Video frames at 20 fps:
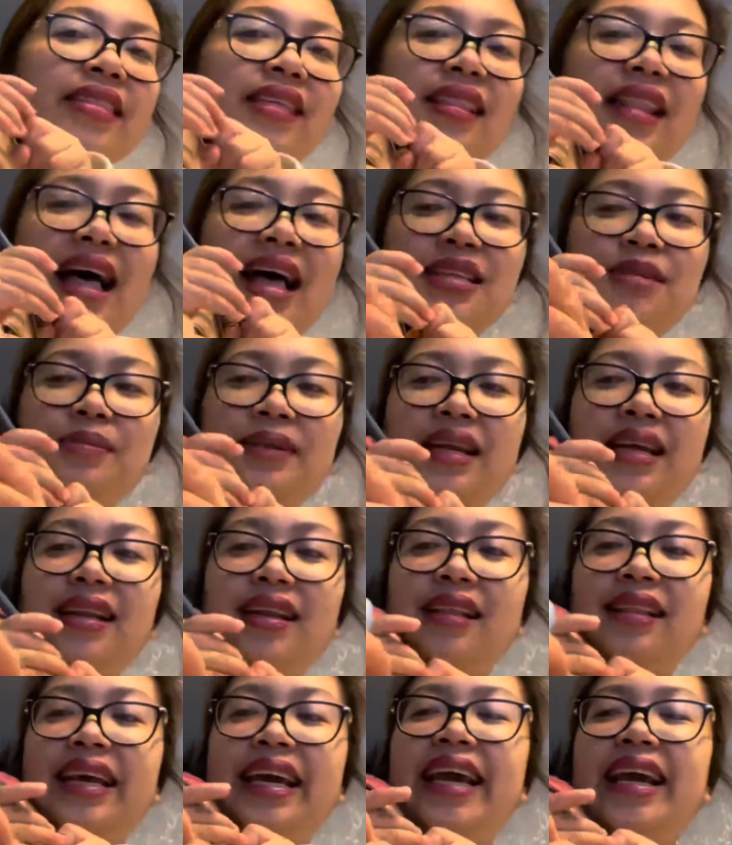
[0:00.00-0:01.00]
the last but not
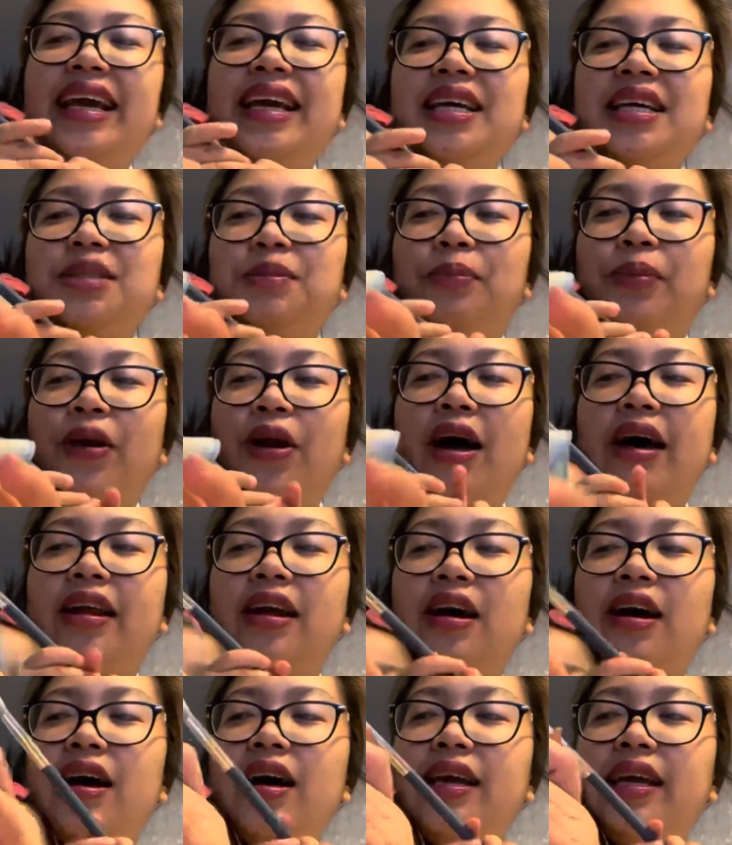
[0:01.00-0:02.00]
least
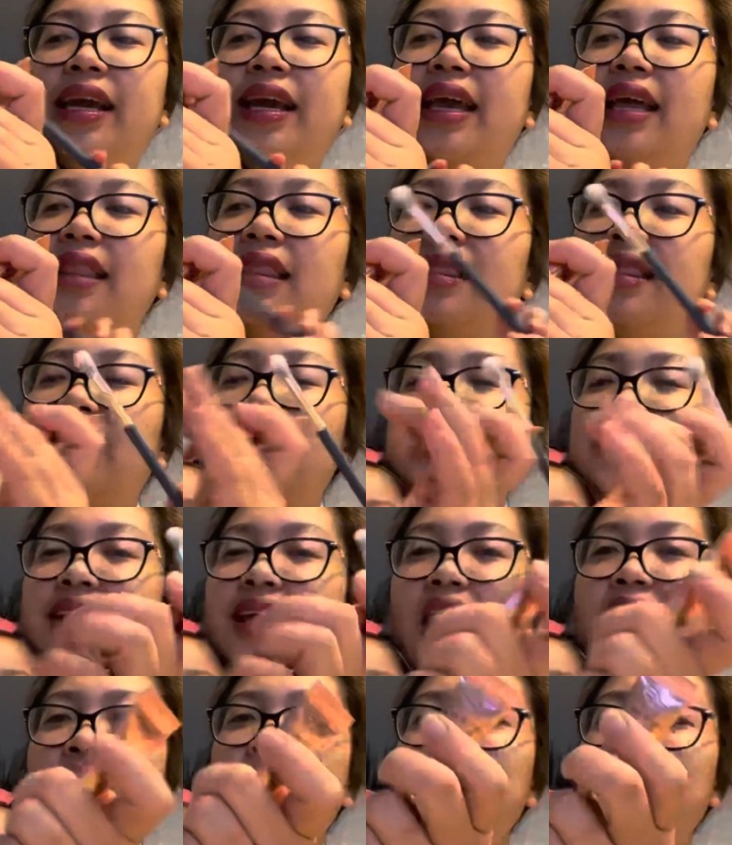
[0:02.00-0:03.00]
product in this
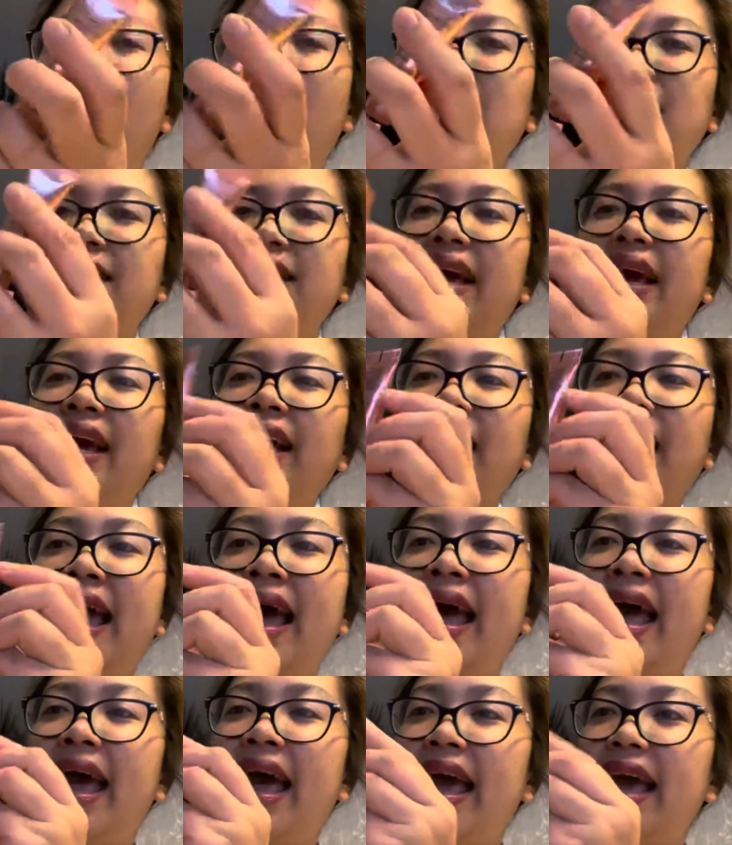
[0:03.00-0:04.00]
unboxing
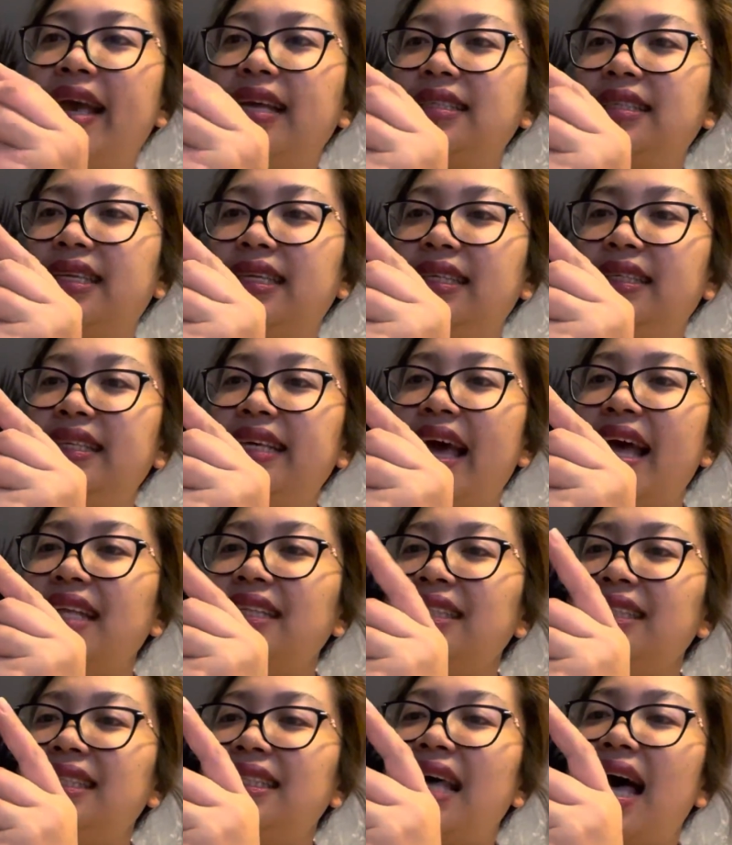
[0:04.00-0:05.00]
it's the
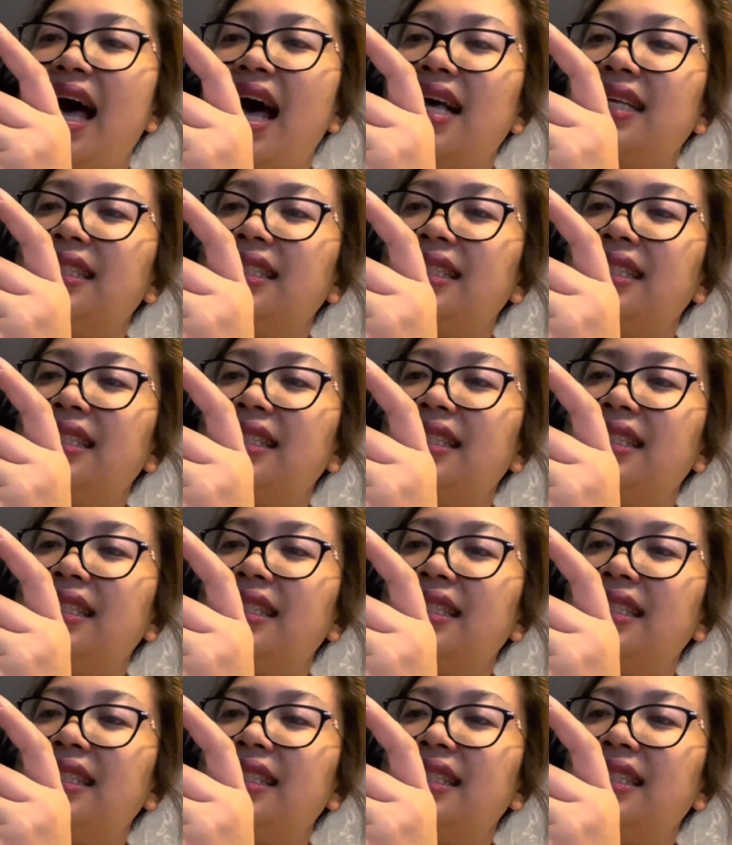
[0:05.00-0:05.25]
Yensa